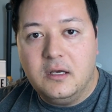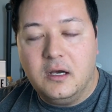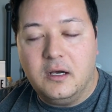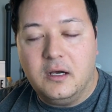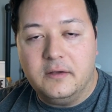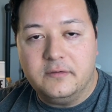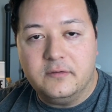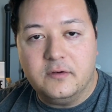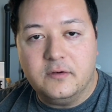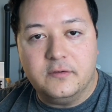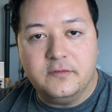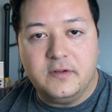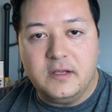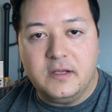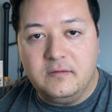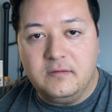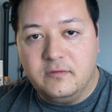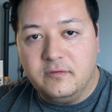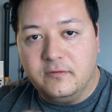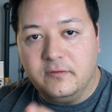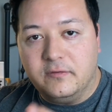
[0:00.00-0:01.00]
starts to
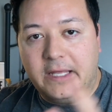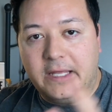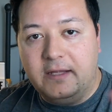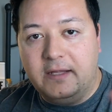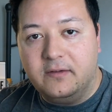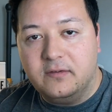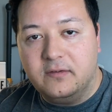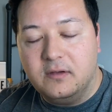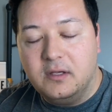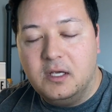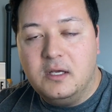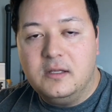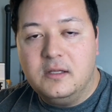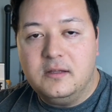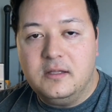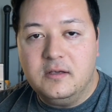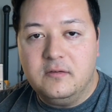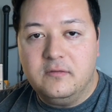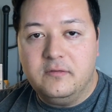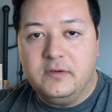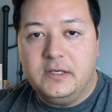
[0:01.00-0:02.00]
inflate,
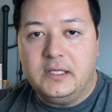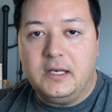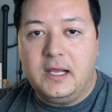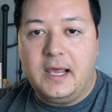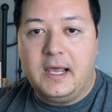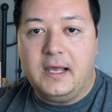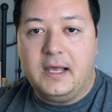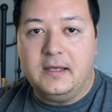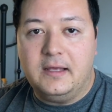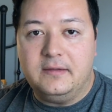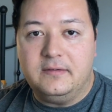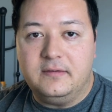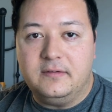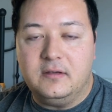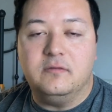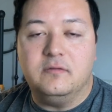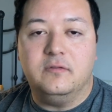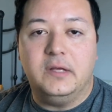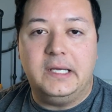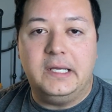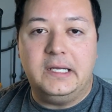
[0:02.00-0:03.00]
think of it as
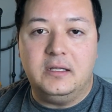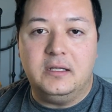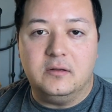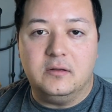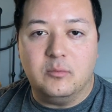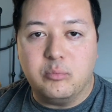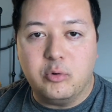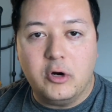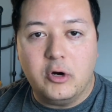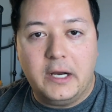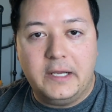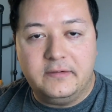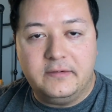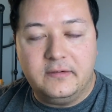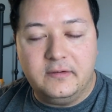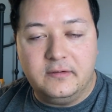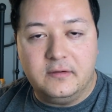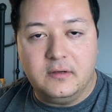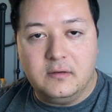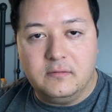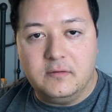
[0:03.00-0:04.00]
inflating the prices
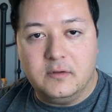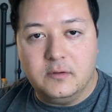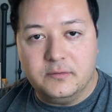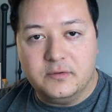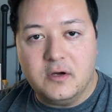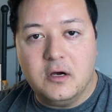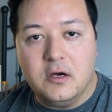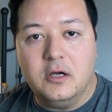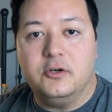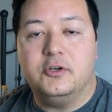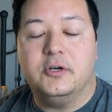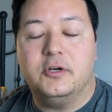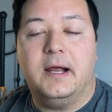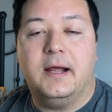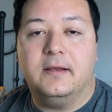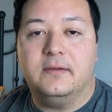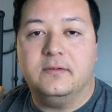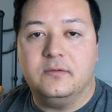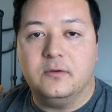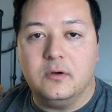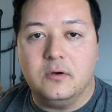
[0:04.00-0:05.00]
of those
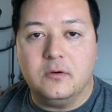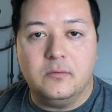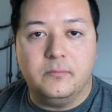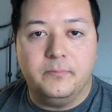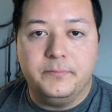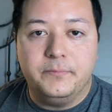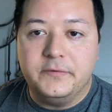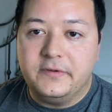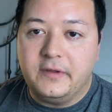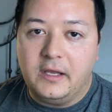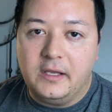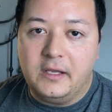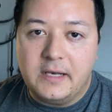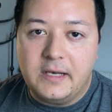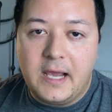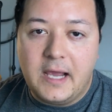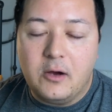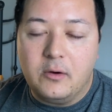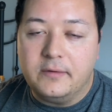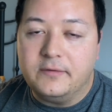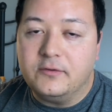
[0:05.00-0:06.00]
contracts. So say
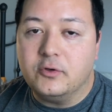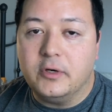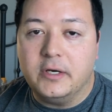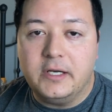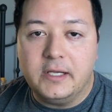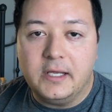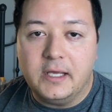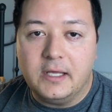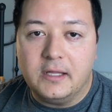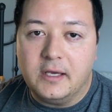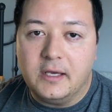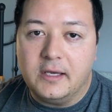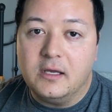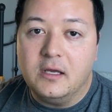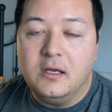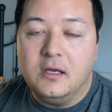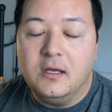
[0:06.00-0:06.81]
now it's trading at like